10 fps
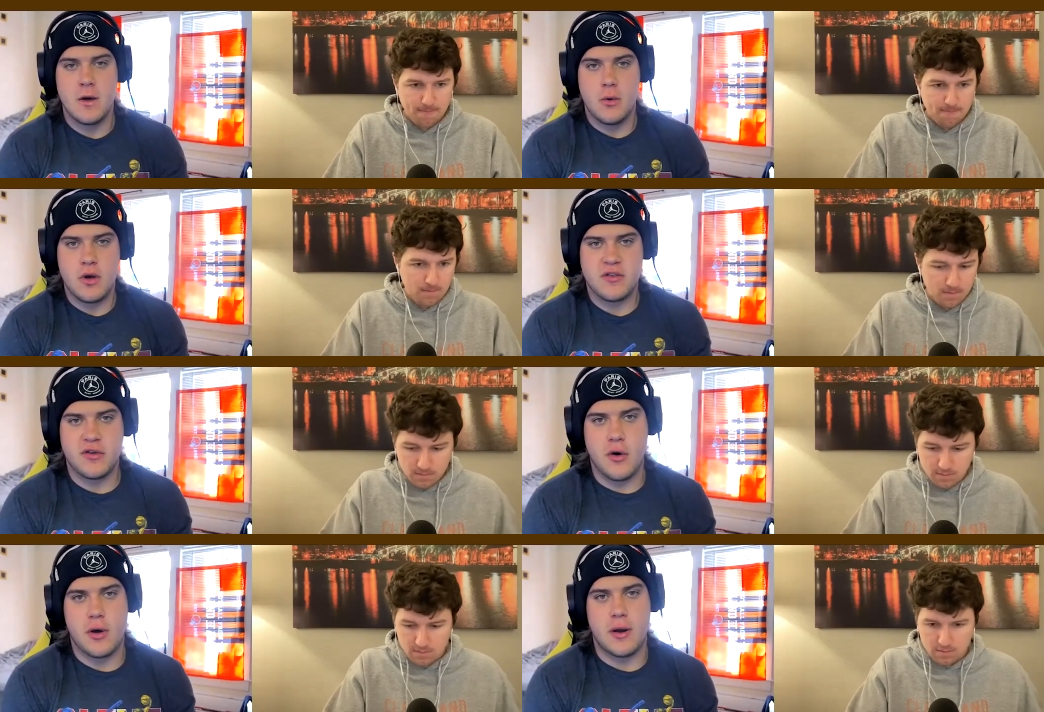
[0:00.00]

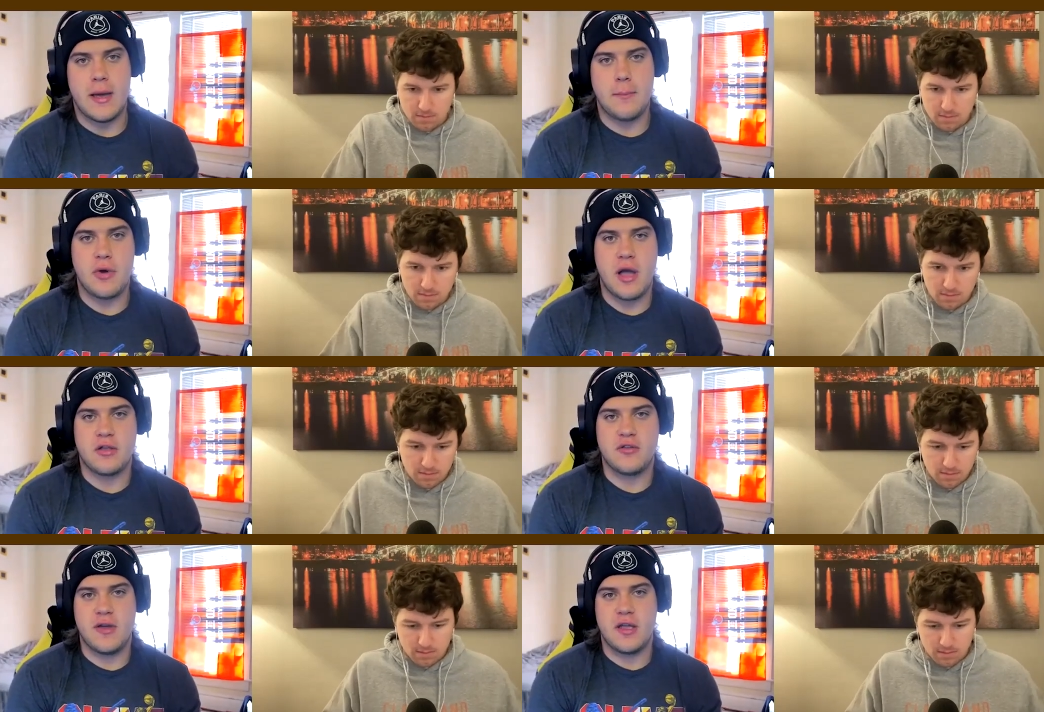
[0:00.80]
Speaker 1: What's going on,
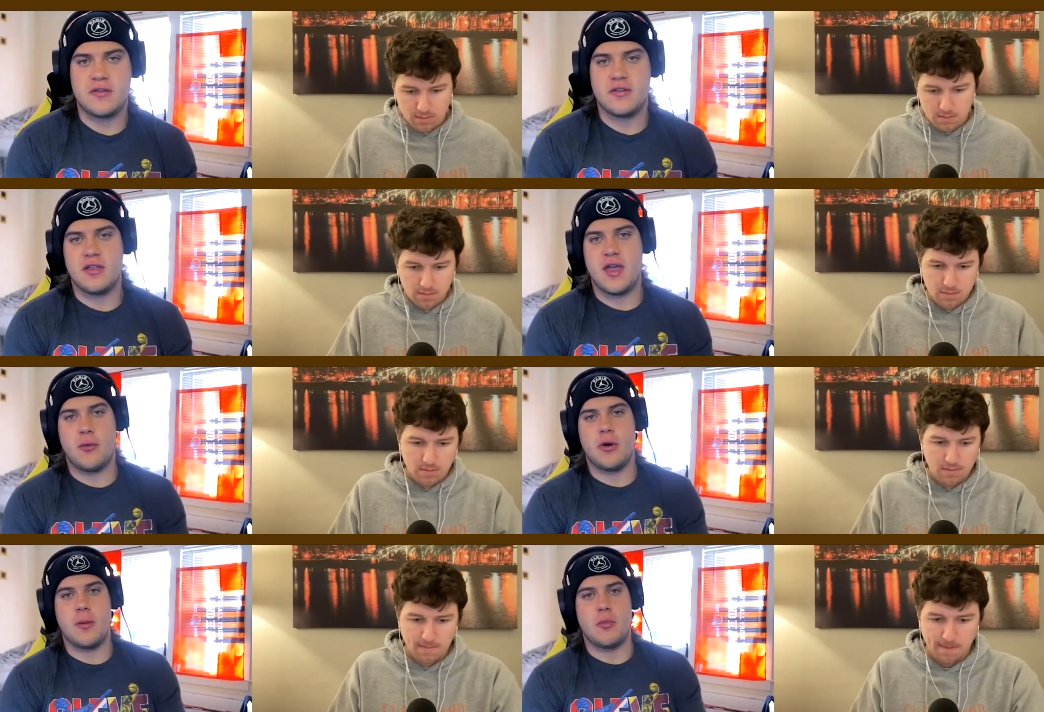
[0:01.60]
Browns fans?
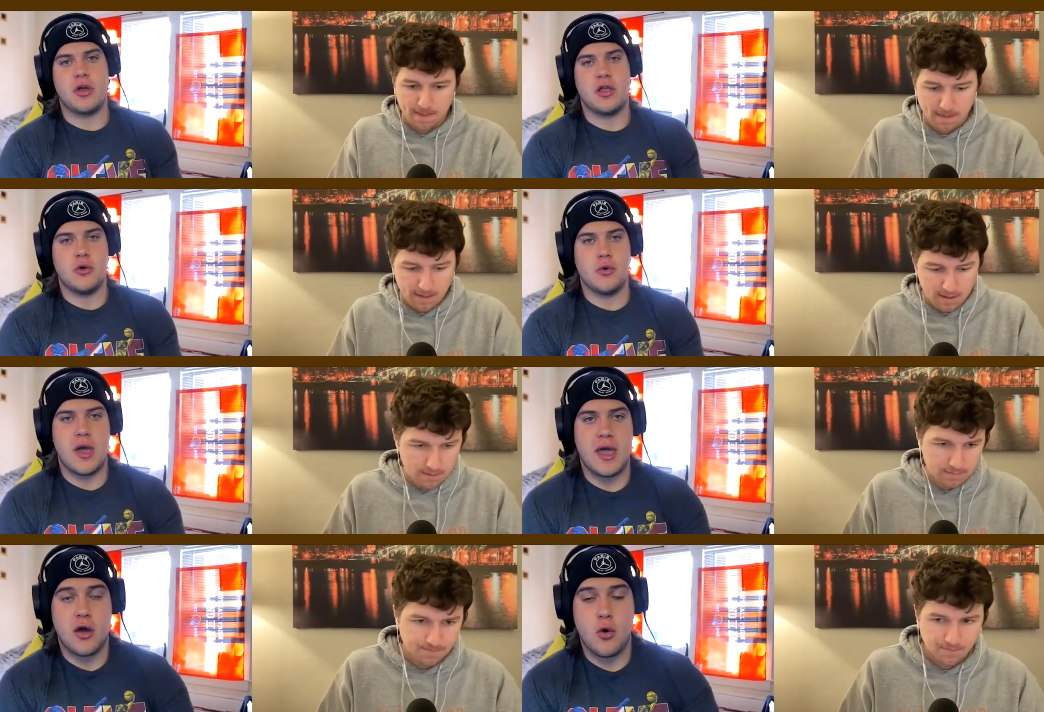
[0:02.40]
Today we are bringing
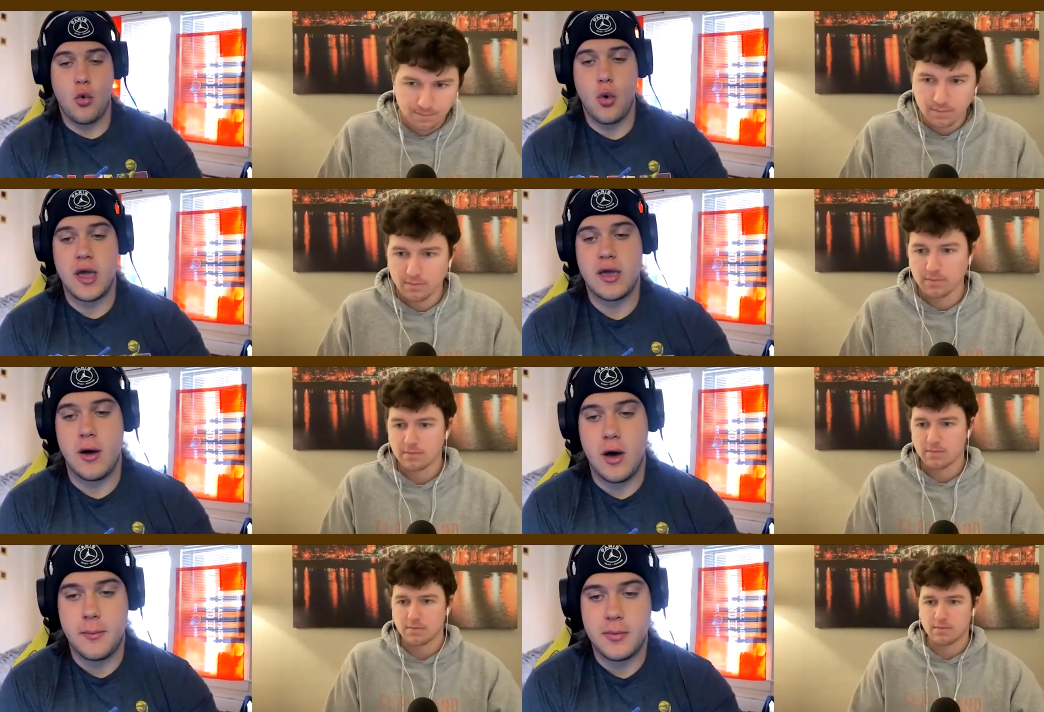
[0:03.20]
you a
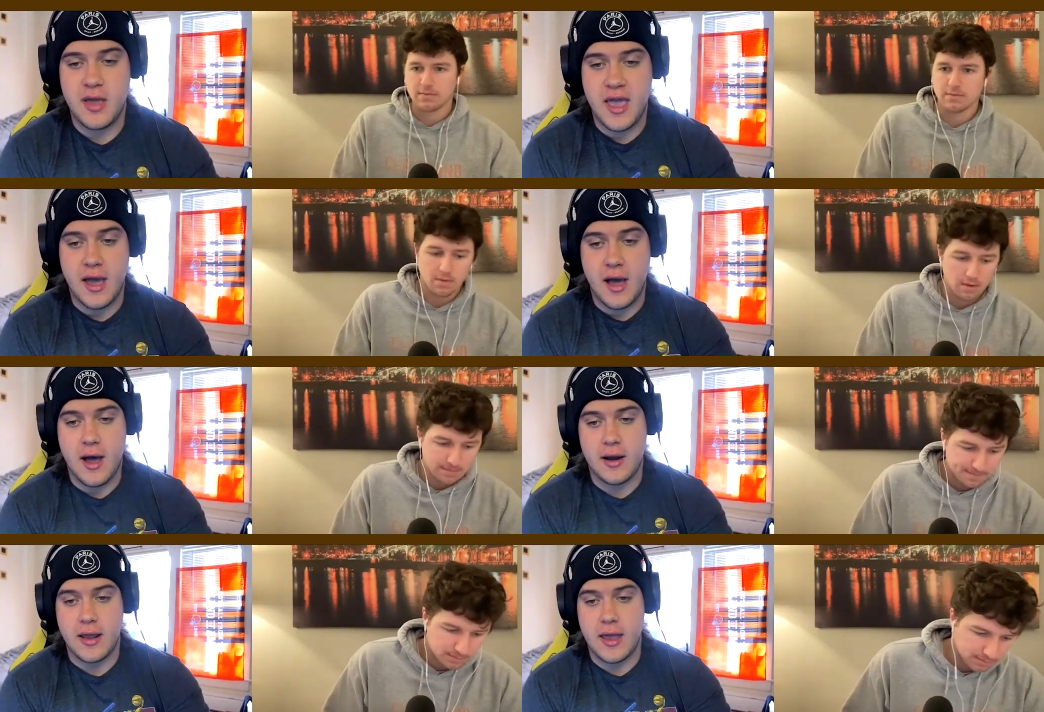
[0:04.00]
quick update
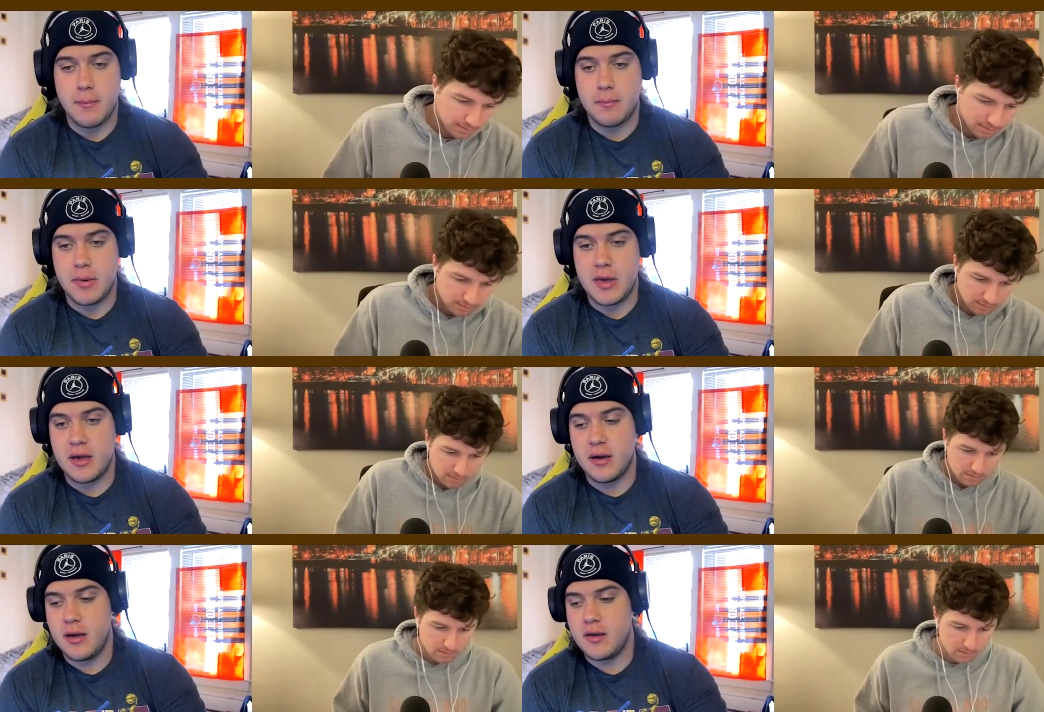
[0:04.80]
on a
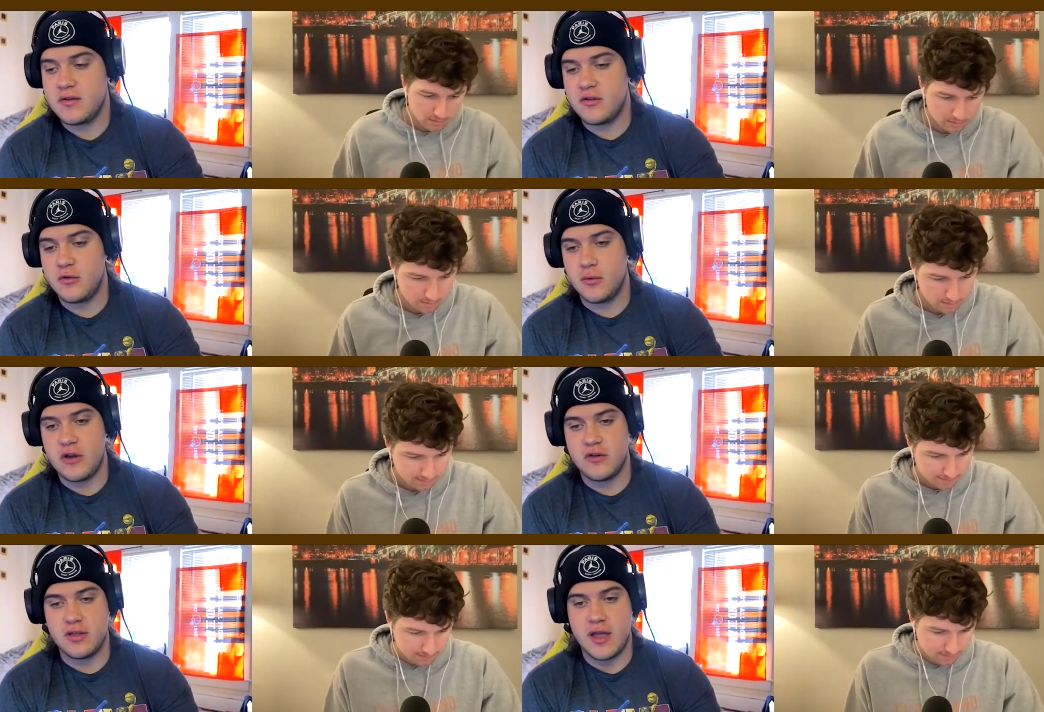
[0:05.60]
big
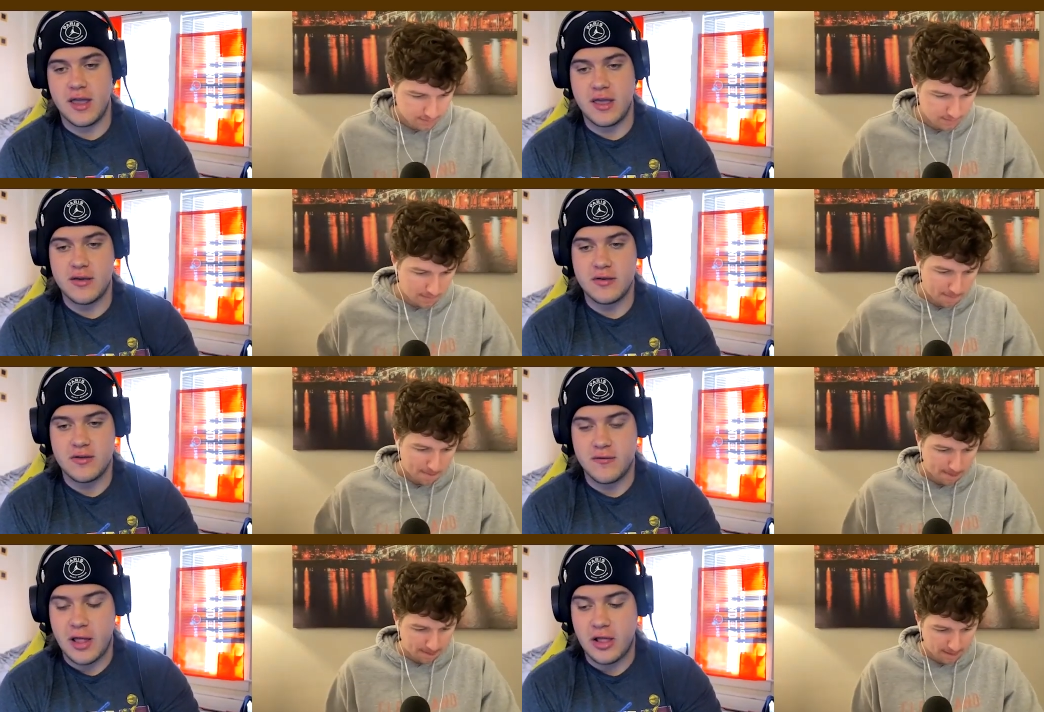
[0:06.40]
situation that
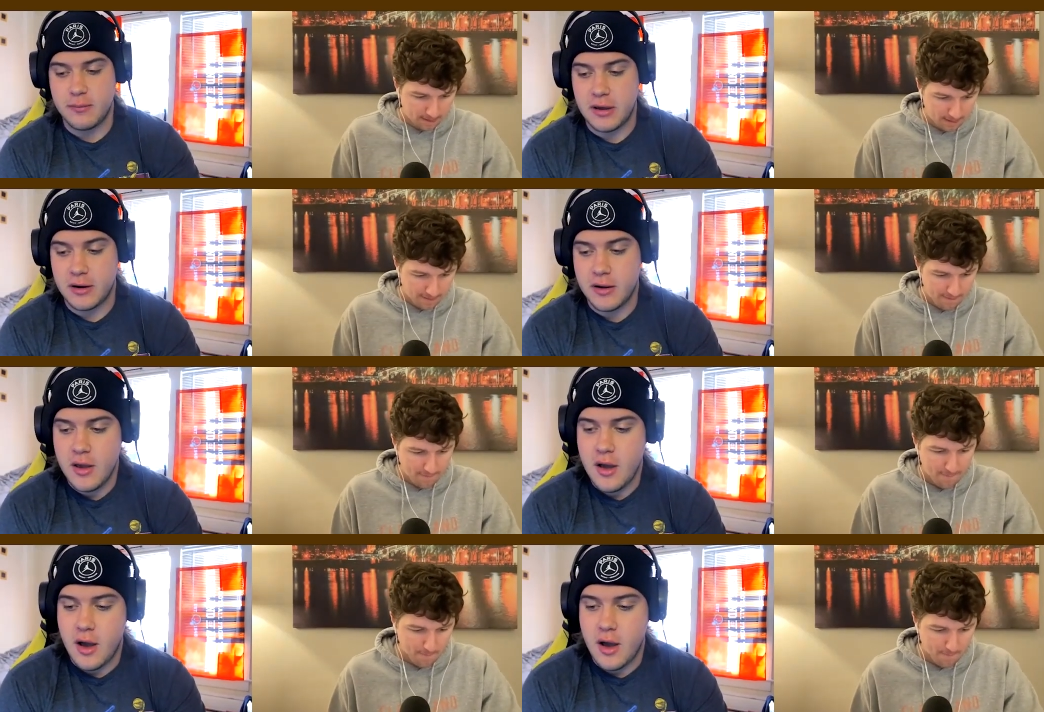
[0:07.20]
is developing.